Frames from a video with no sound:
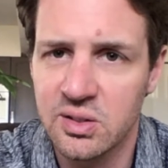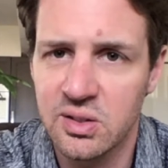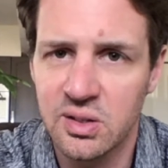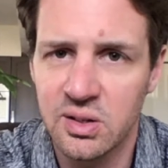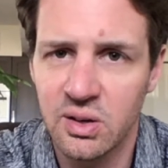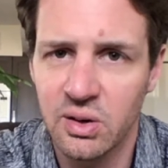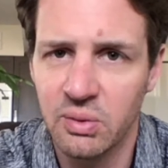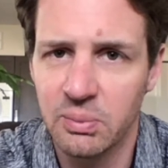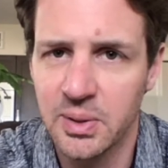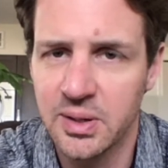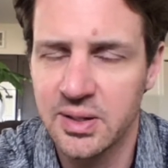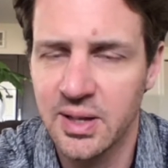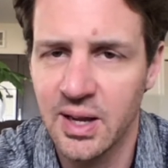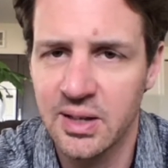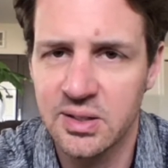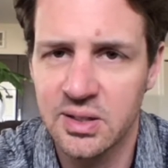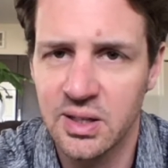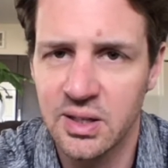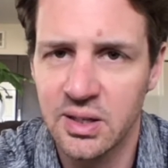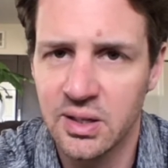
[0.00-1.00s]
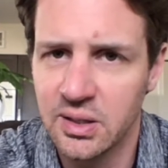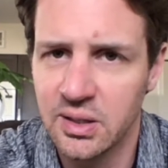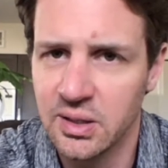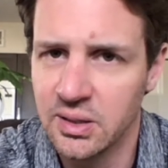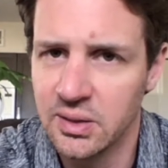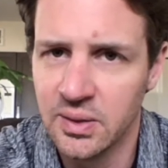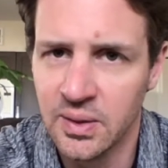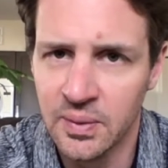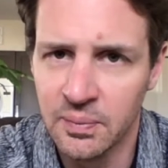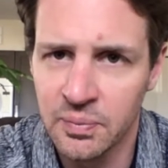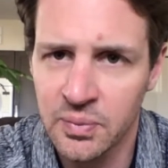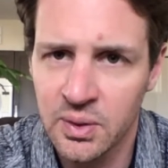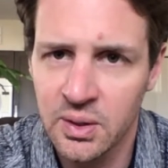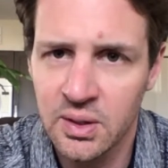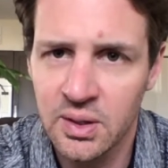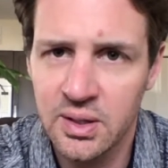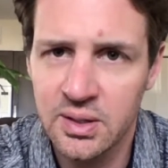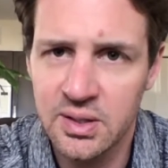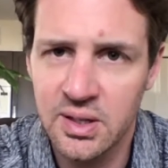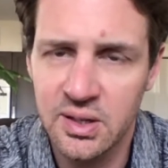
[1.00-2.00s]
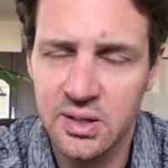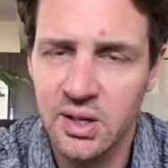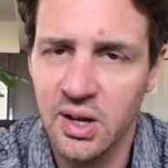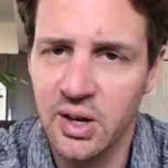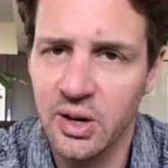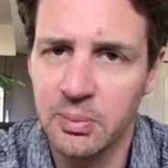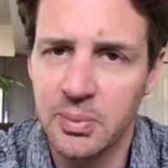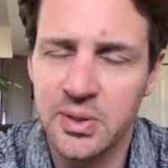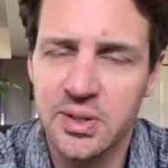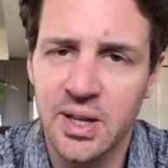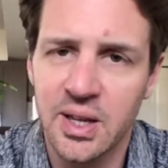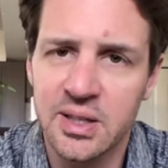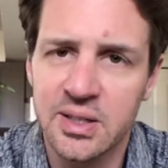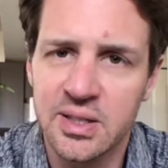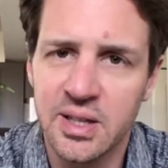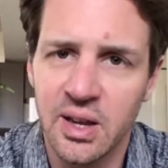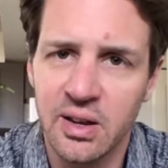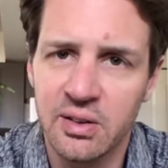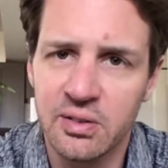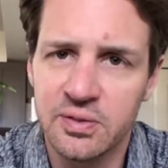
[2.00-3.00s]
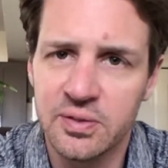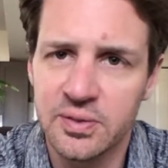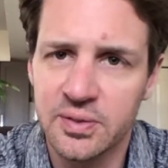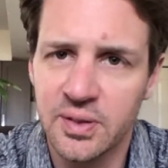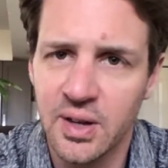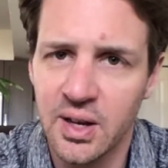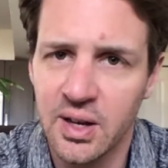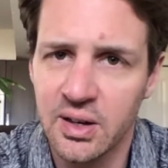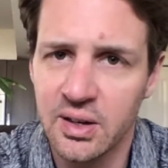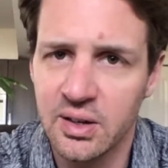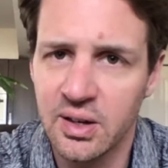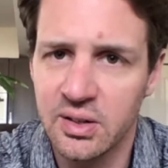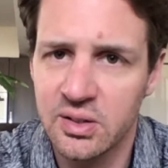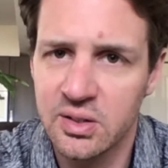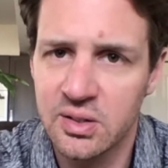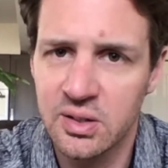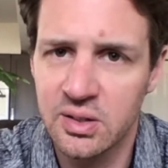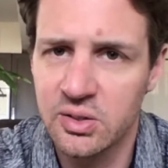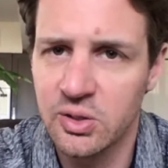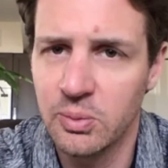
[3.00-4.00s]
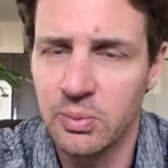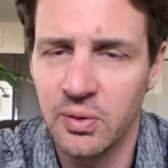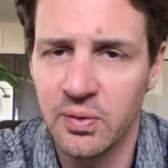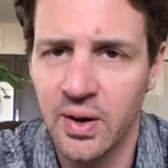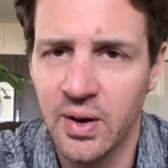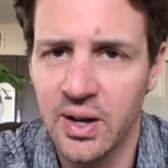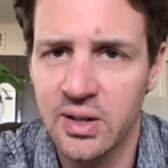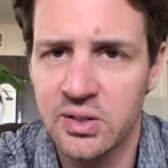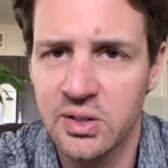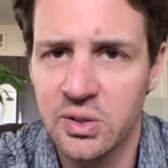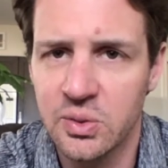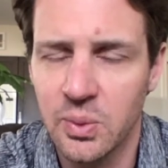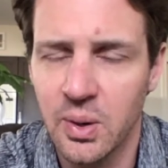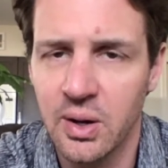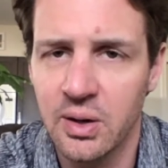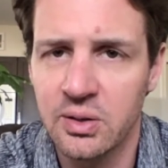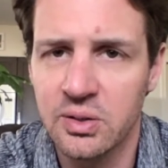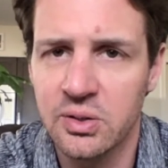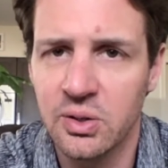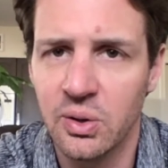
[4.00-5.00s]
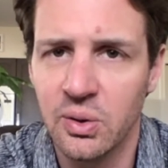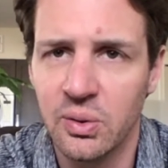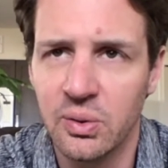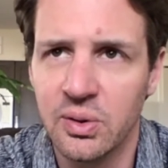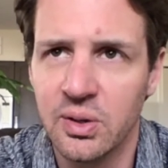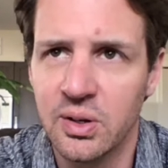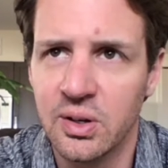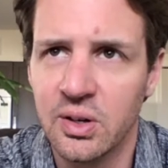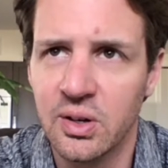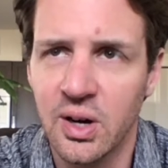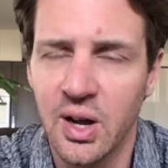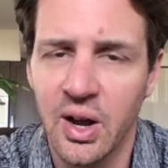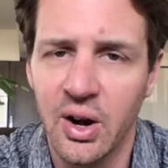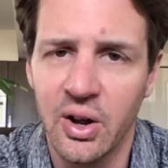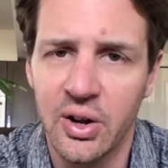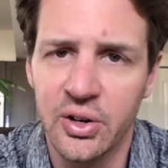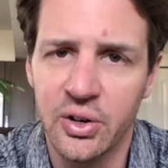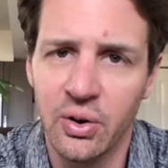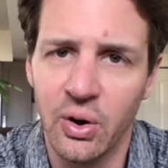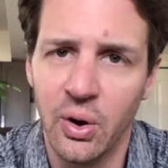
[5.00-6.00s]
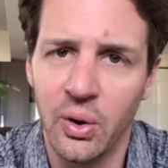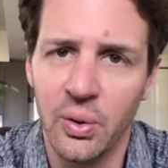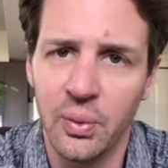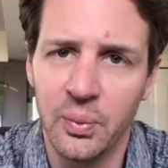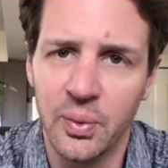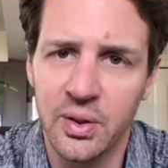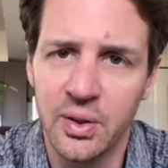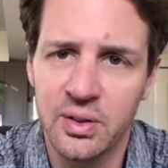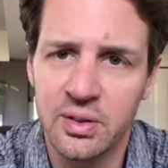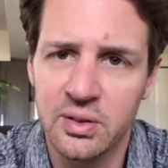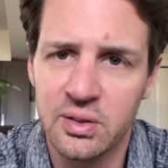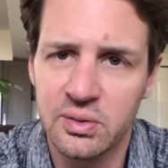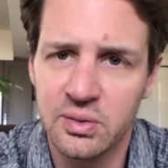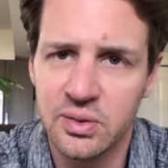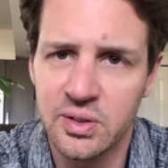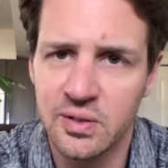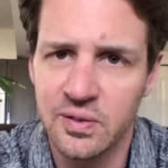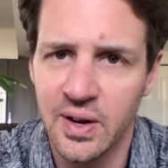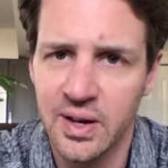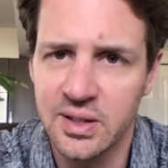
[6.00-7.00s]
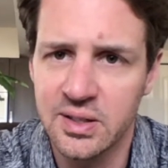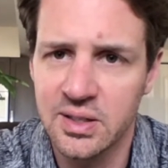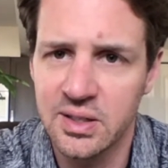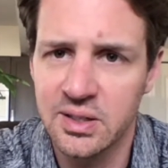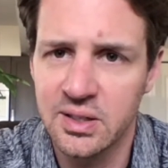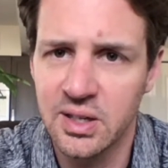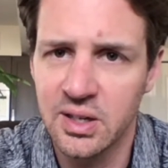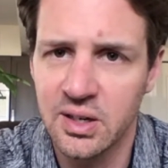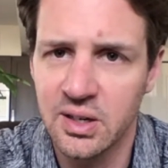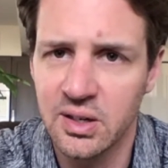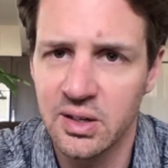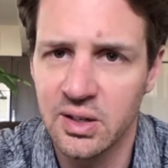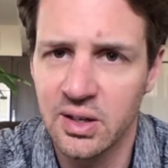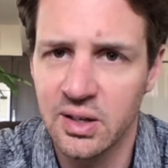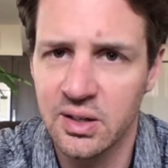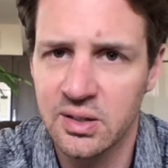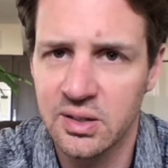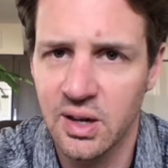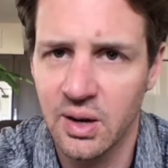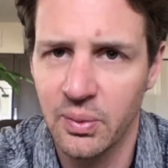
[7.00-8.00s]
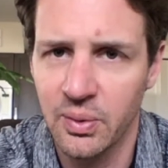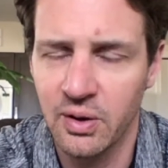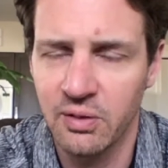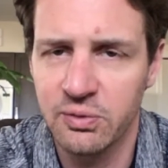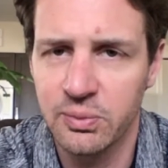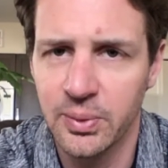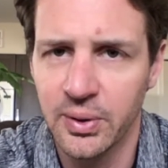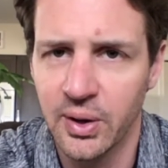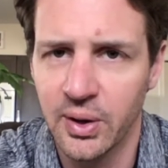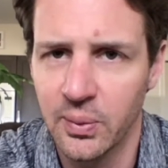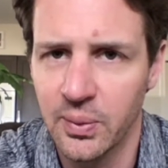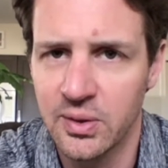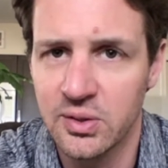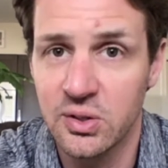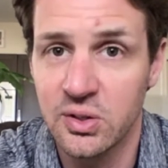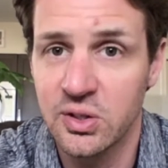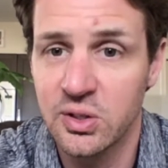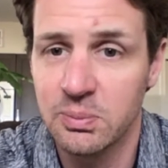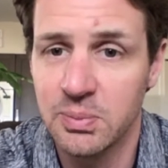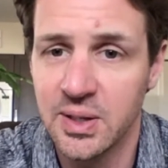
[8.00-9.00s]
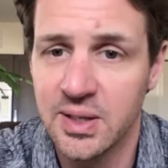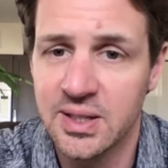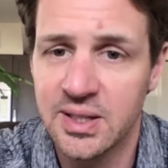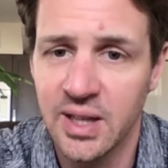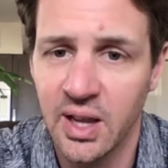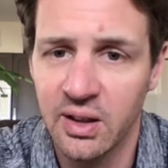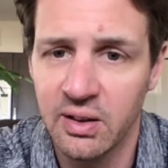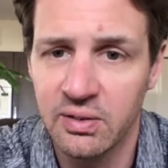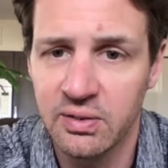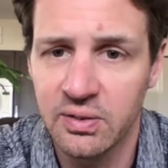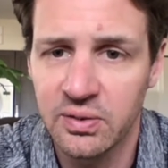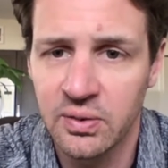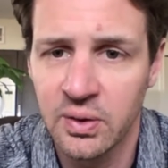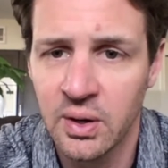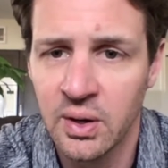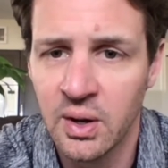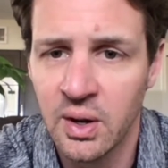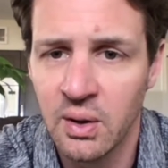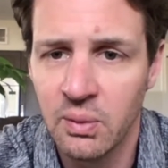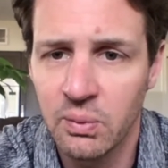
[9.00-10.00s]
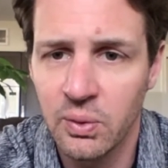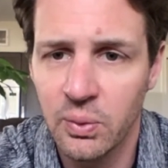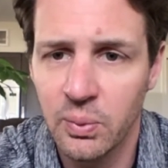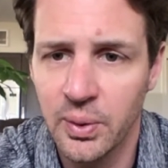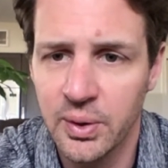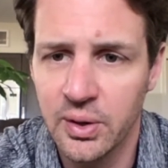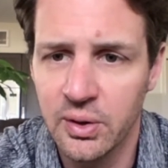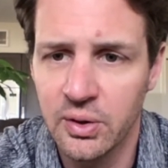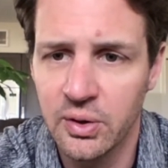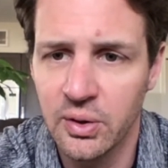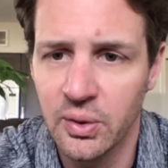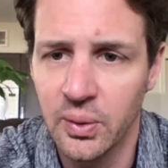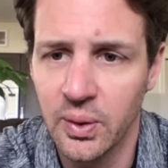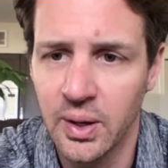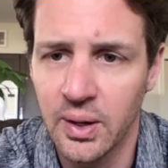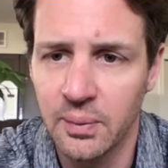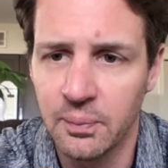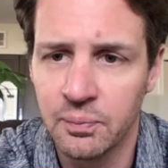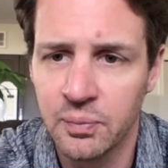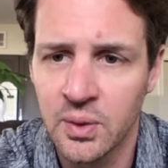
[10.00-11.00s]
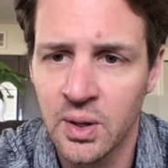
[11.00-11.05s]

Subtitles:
been tested, and it's 100% safe, and it's supervised as well. So you're kind of on your own with devices here that we're not familiar with. So just be safe with what you're doing.